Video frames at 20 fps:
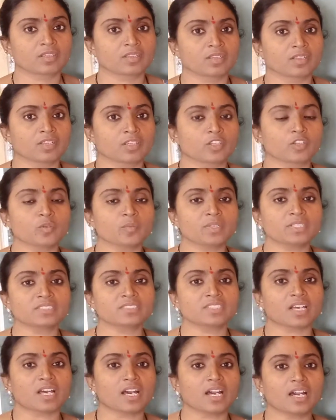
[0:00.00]
Humans
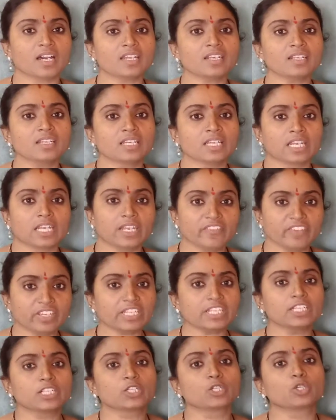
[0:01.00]
are
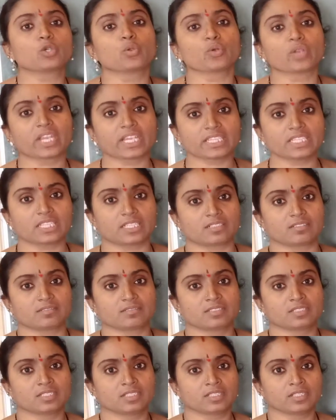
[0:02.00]
living together
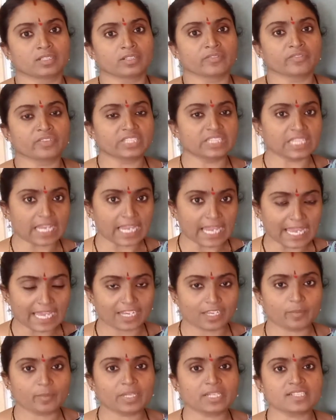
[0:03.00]
with the
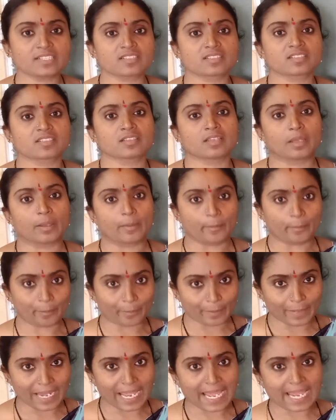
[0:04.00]
animals,
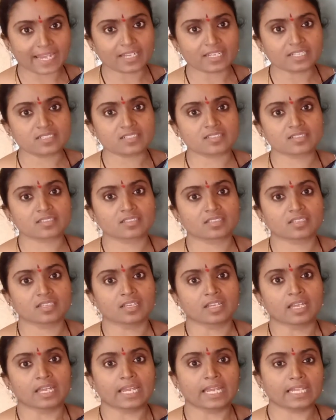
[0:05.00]
plants
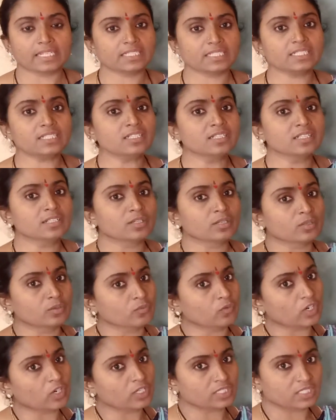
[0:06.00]
and the
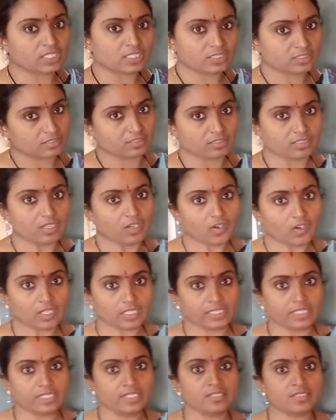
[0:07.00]
water, all
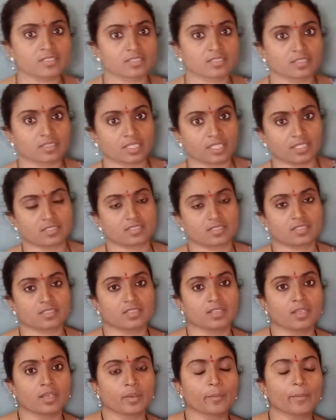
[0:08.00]
these things.
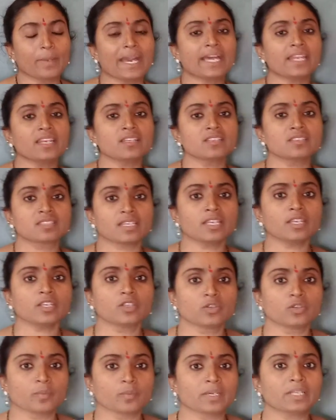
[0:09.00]
Man is a
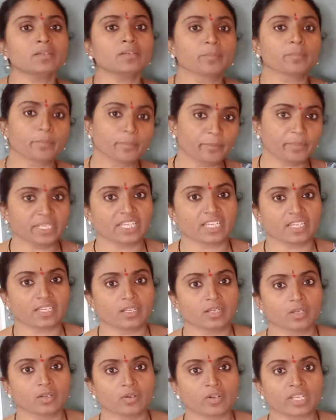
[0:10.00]
human being,
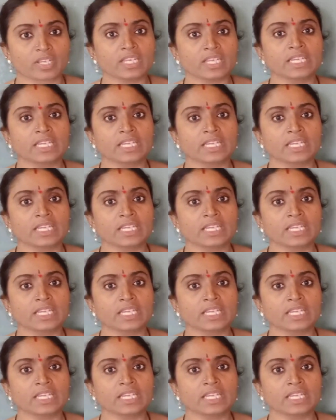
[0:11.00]
okay.